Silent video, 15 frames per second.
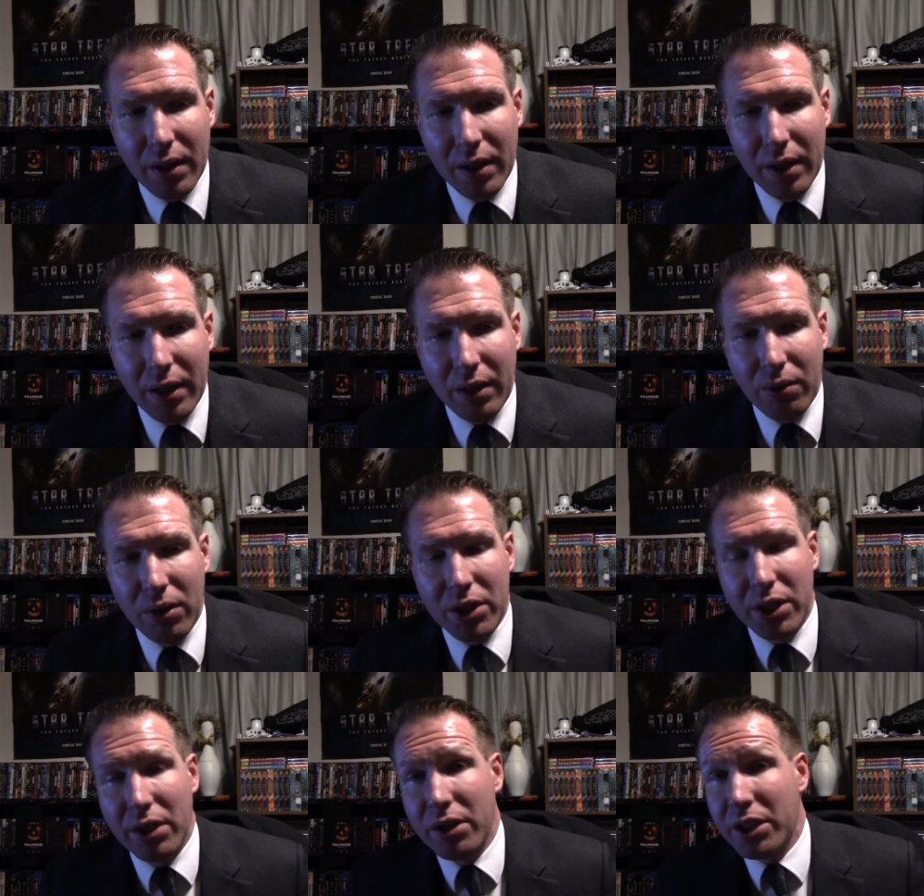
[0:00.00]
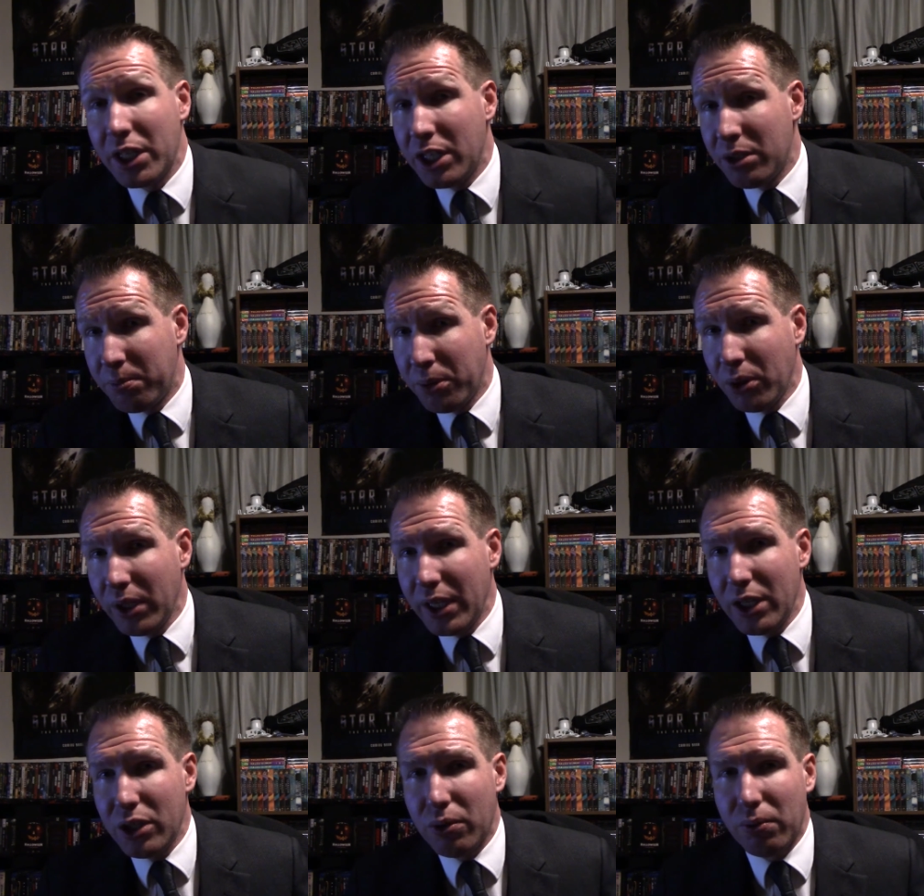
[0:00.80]
And of course, there's these
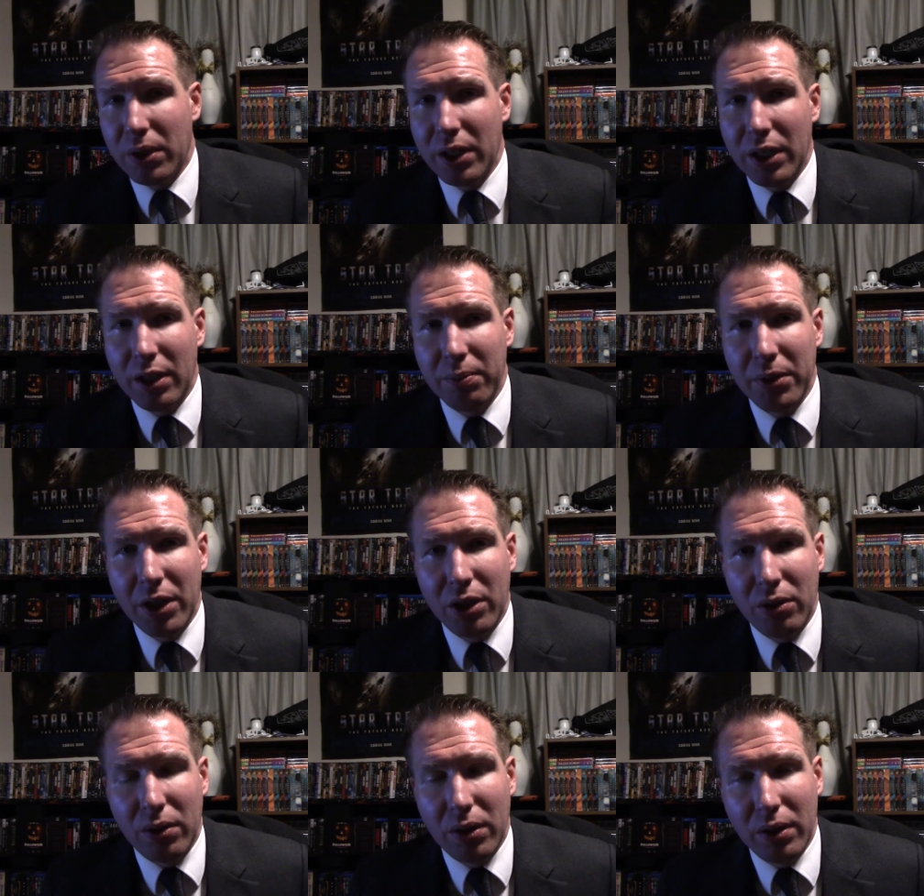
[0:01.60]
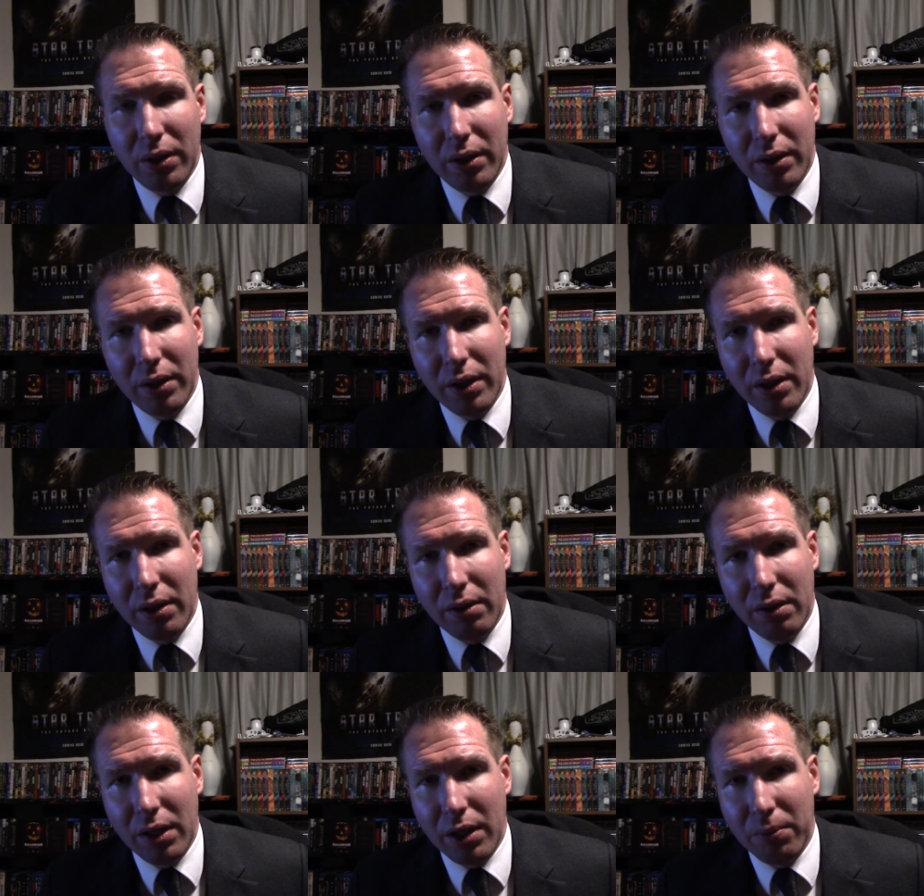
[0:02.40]
bullies um, that are, that
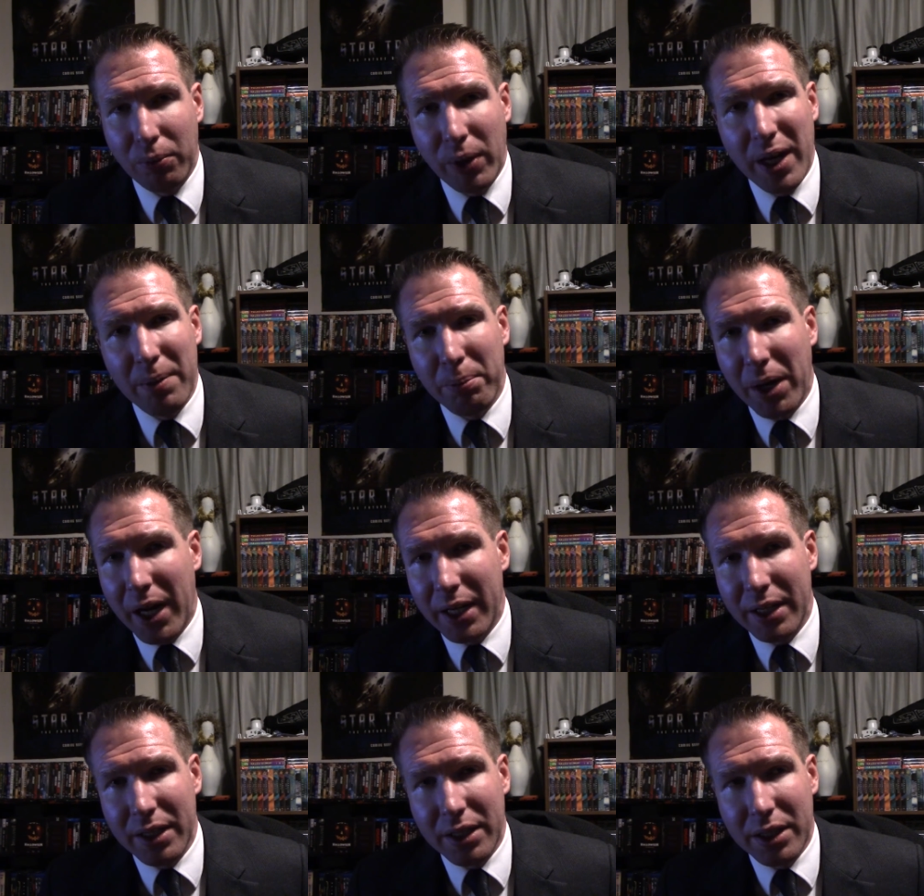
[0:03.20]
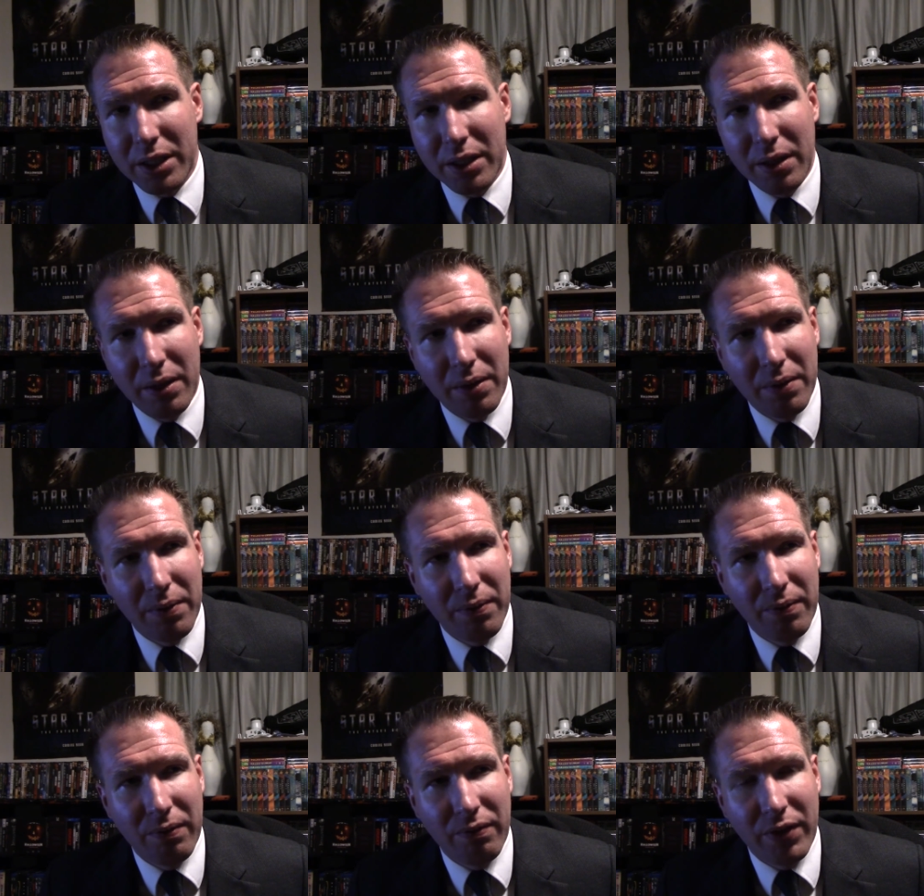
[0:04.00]
are um, ran by this
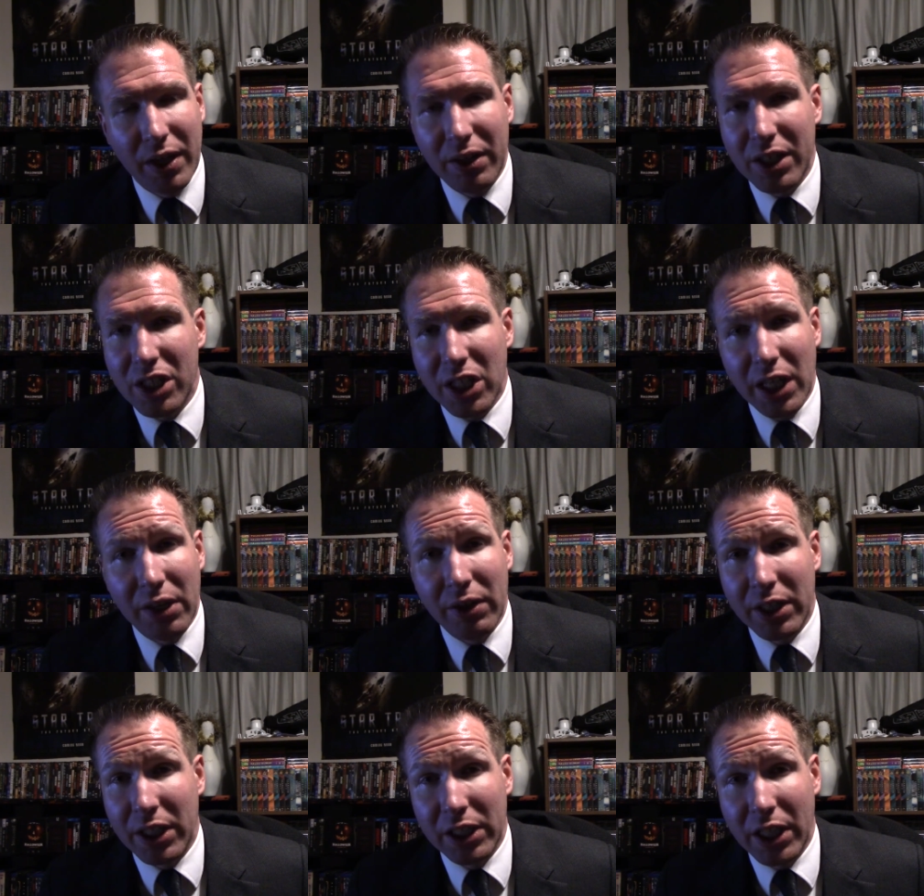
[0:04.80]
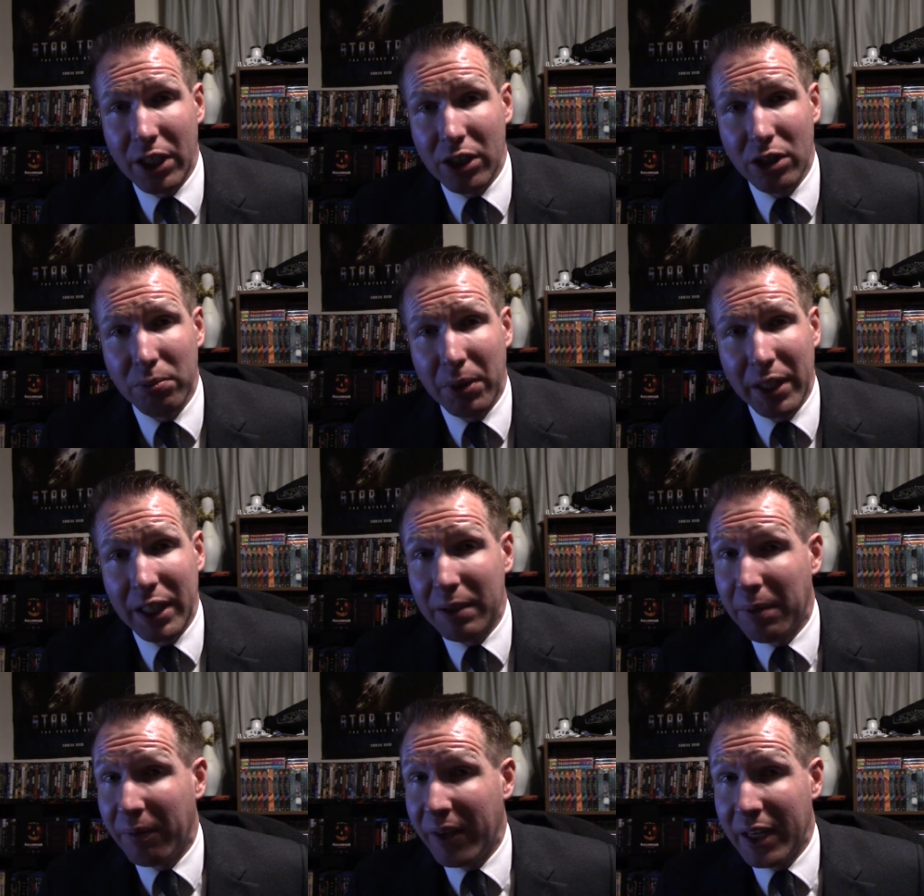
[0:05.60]
very scary teenager by the
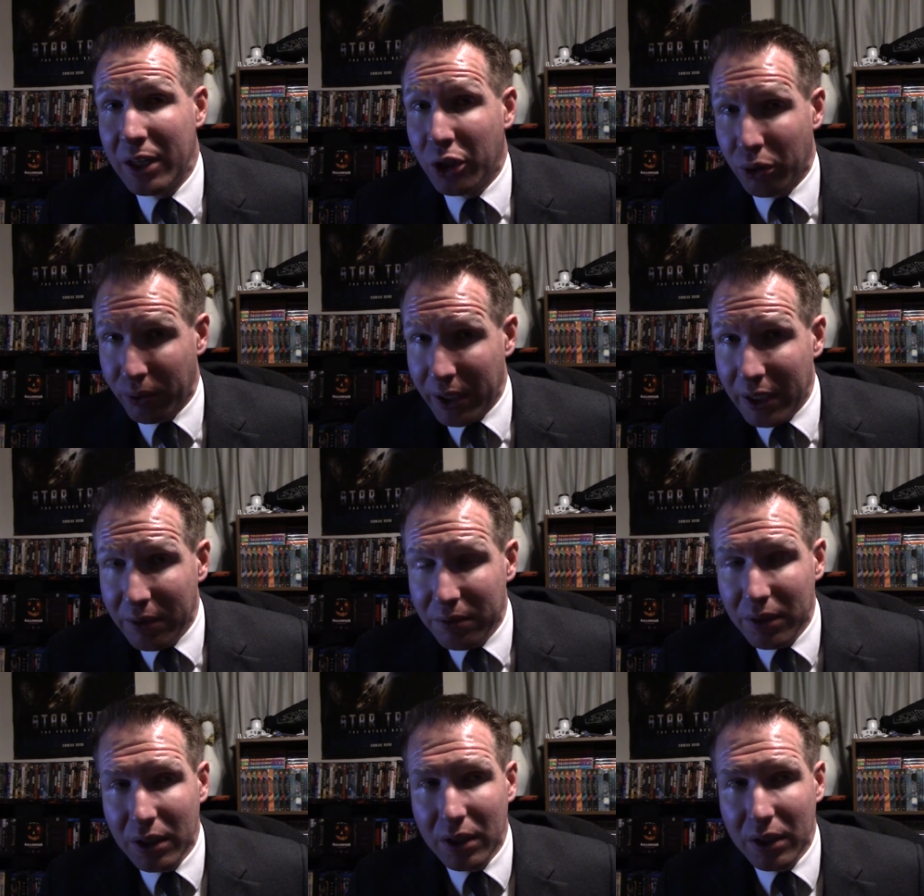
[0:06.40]
name of Henry,